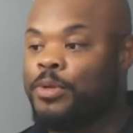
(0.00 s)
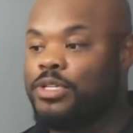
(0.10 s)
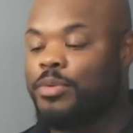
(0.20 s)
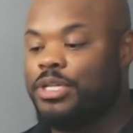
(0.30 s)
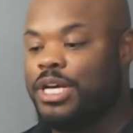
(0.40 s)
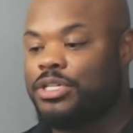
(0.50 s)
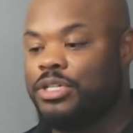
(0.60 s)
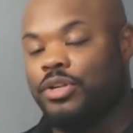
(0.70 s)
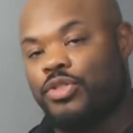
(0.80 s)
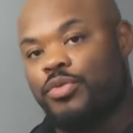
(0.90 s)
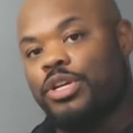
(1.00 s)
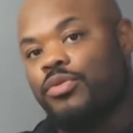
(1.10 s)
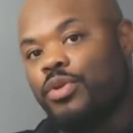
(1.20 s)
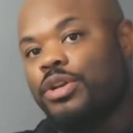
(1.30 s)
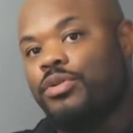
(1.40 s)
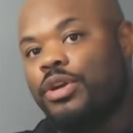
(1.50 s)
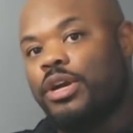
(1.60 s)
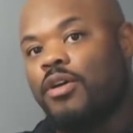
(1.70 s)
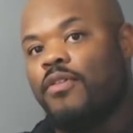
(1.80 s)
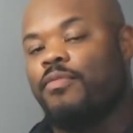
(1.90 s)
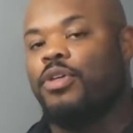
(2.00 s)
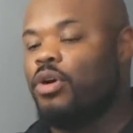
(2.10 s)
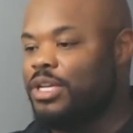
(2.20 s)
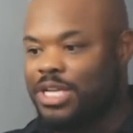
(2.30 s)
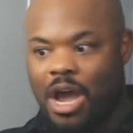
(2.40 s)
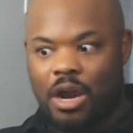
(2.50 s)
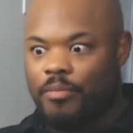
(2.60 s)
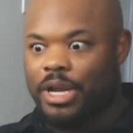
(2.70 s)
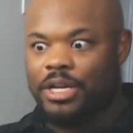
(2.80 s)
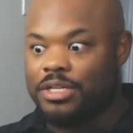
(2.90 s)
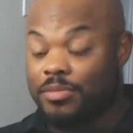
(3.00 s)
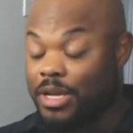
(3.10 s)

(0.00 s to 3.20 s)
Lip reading: Somebody's actually done 3D rendering of the entire mechanism.